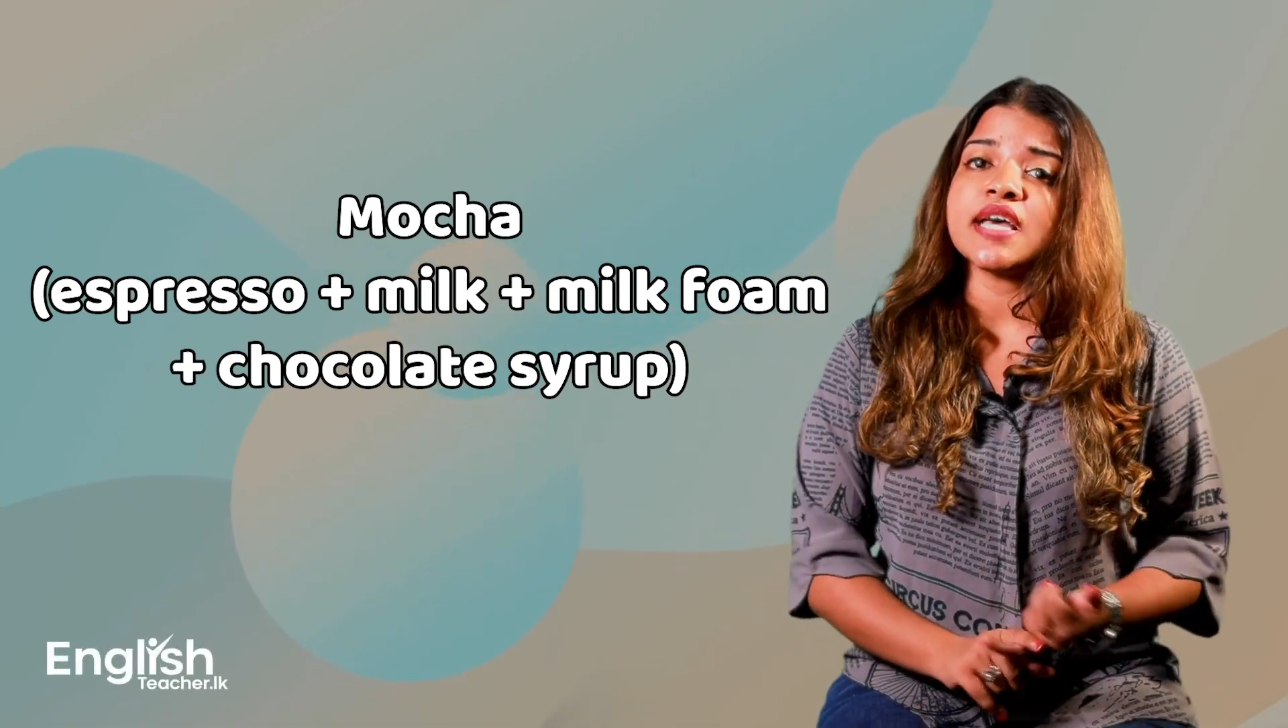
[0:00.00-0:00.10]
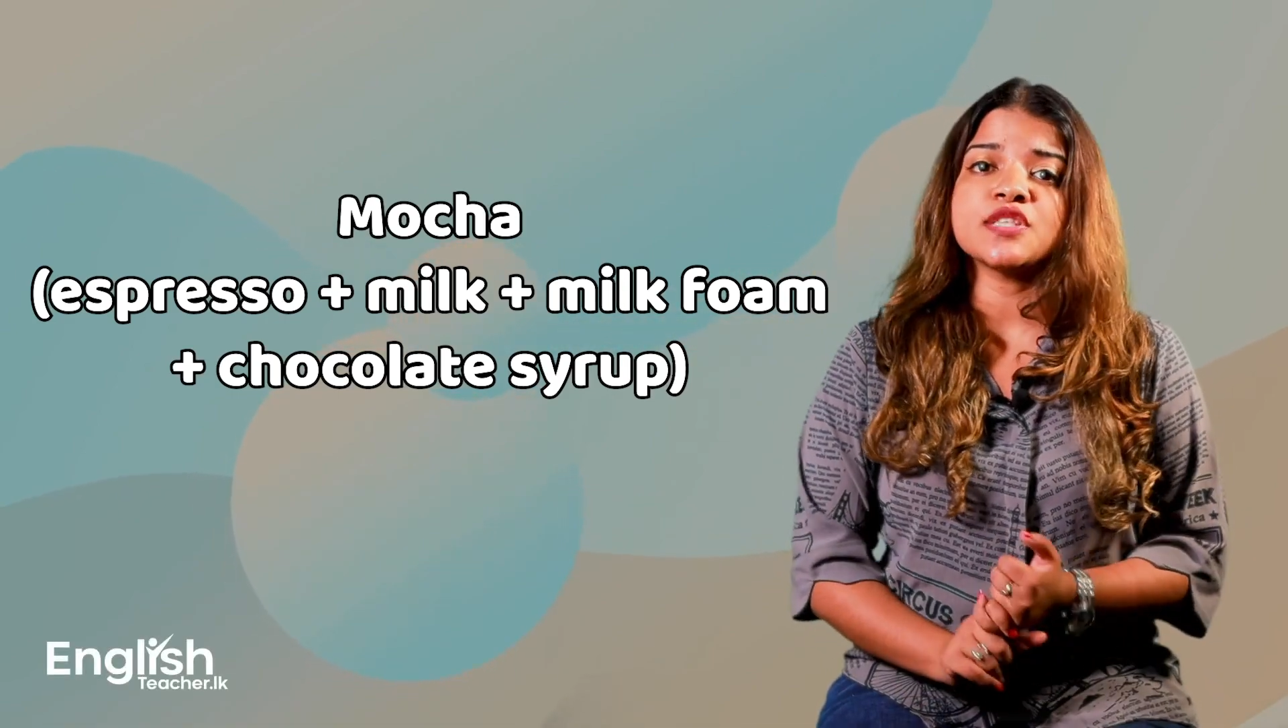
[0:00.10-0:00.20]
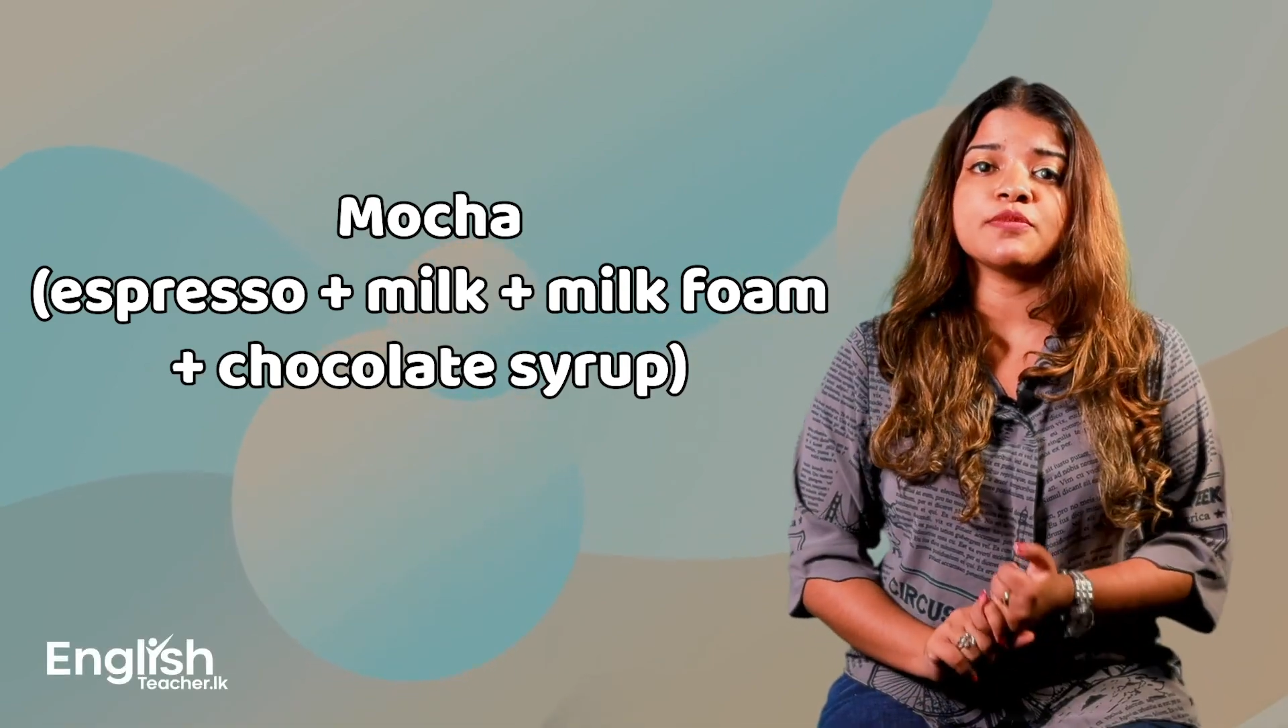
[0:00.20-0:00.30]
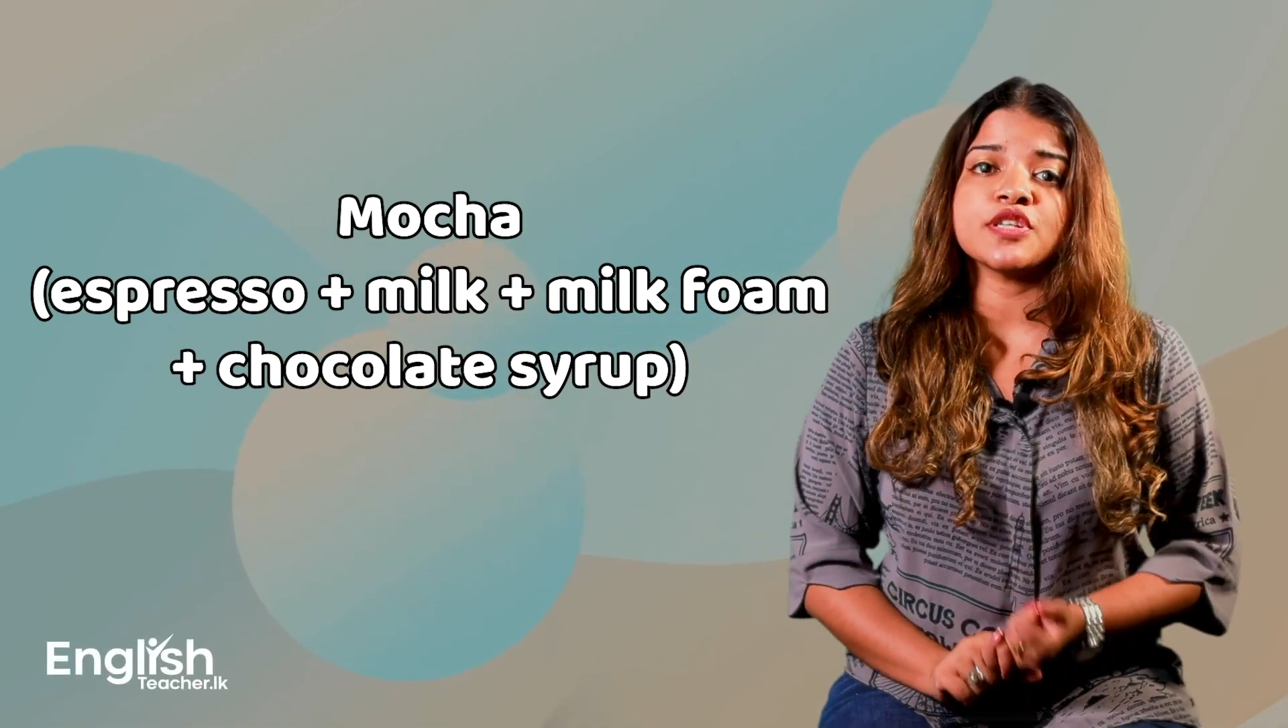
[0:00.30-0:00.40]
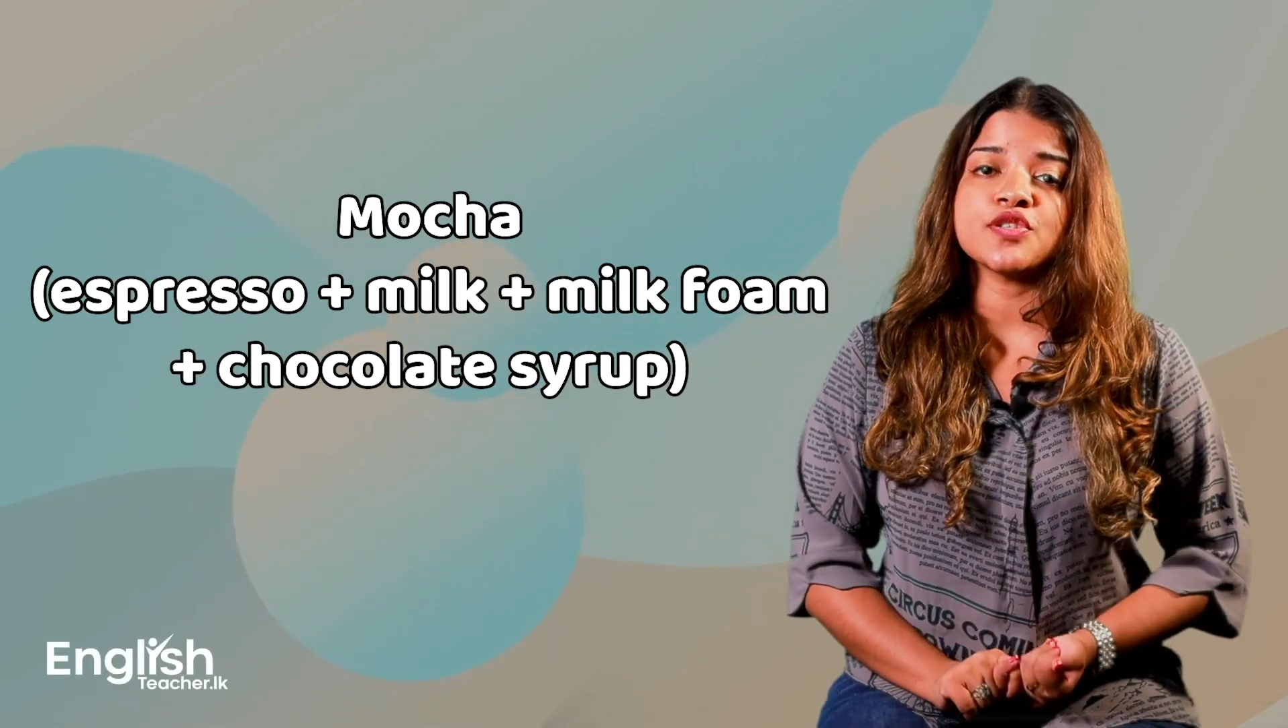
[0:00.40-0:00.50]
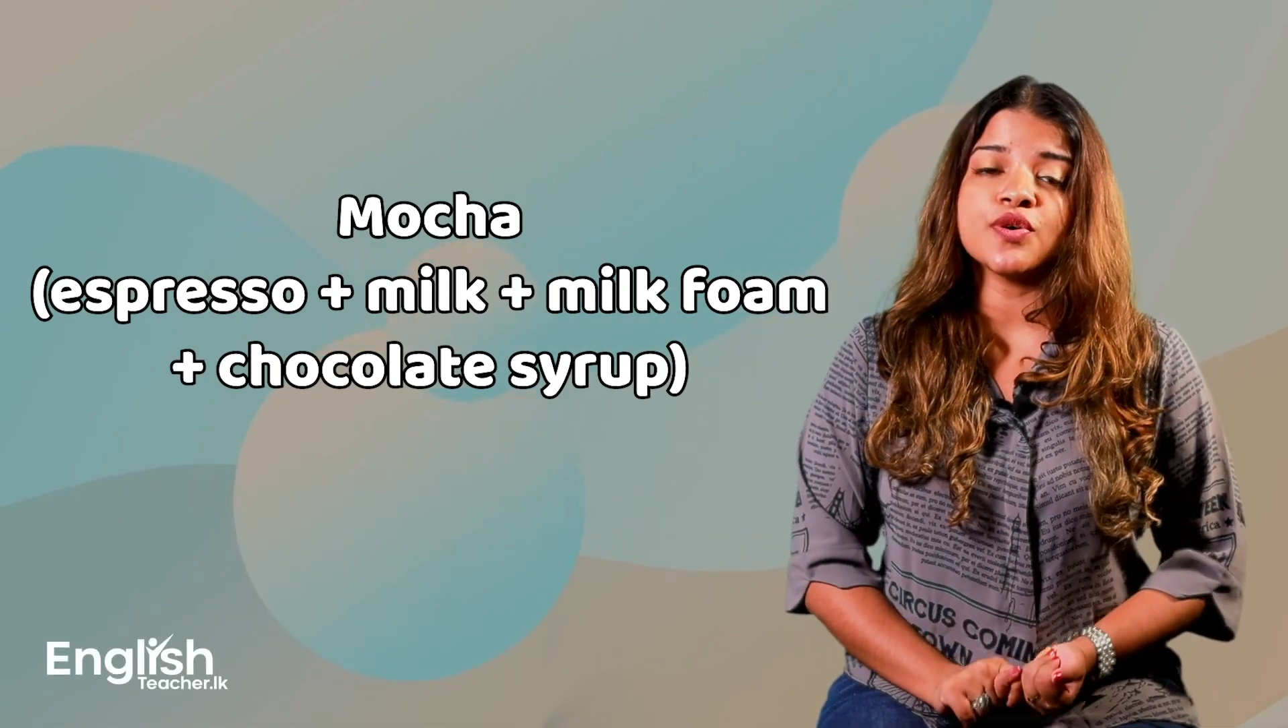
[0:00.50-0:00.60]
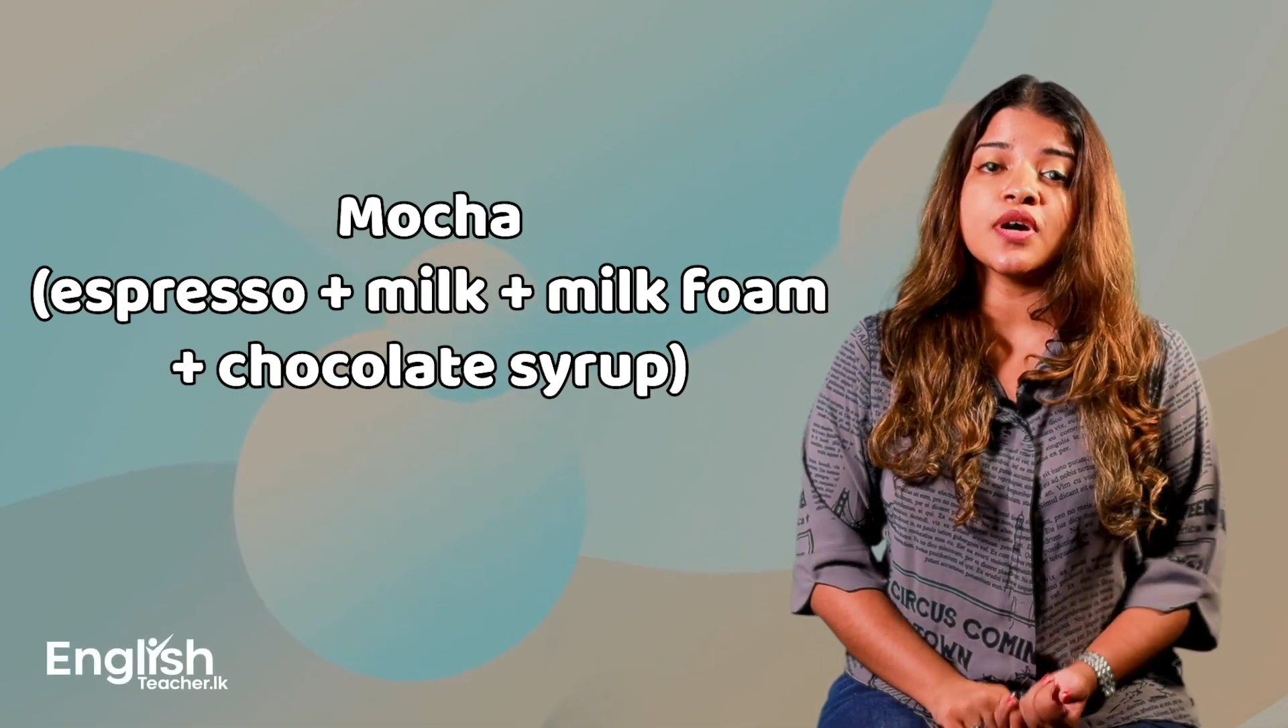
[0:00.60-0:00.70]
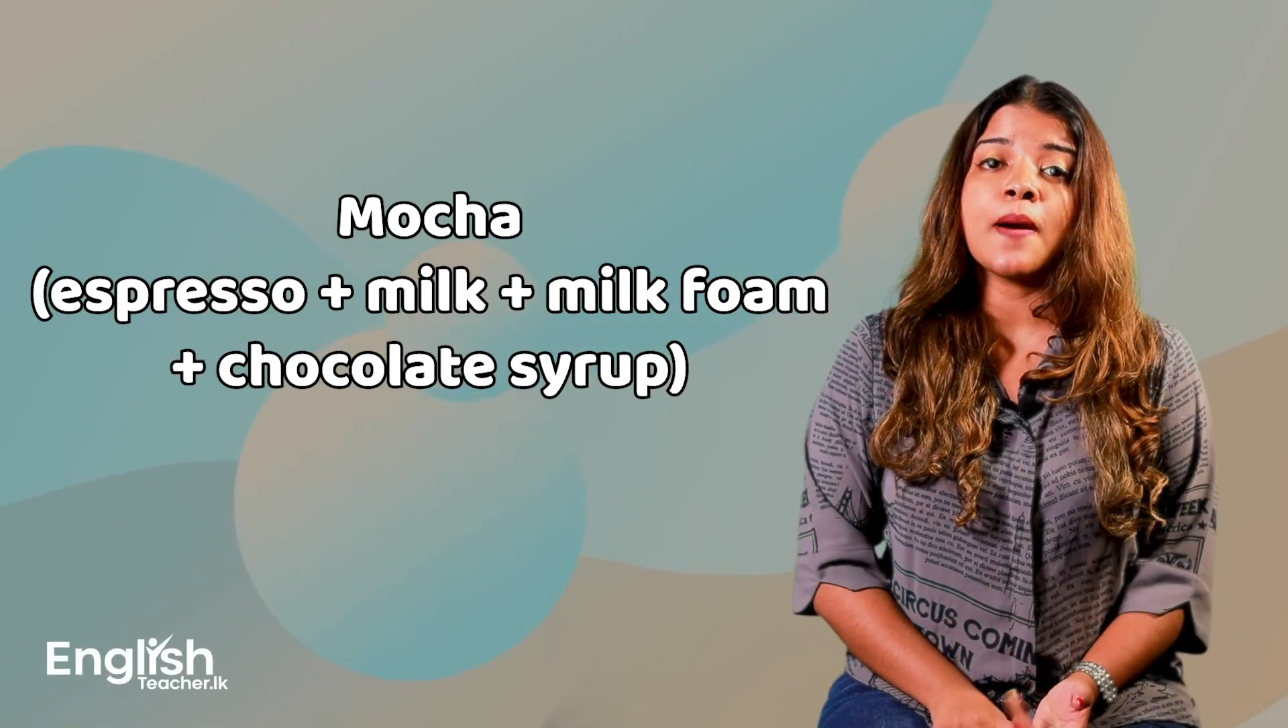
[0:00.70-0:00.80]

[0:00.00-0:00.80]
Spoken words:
espresso,